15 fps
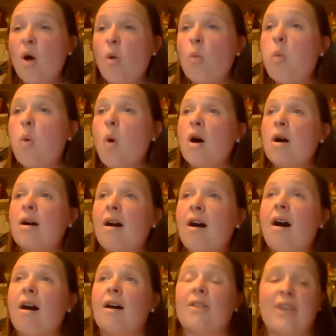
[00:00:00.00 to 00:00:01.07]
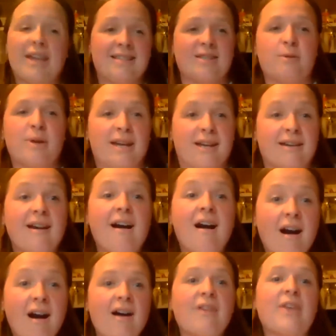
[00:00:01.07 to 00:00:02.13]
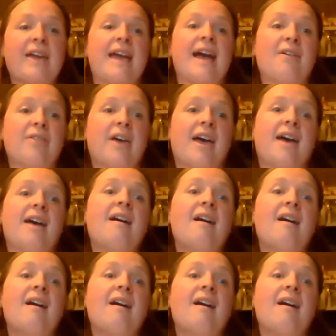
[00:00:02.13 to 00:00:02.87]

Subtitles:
What are they doing? Are they out there?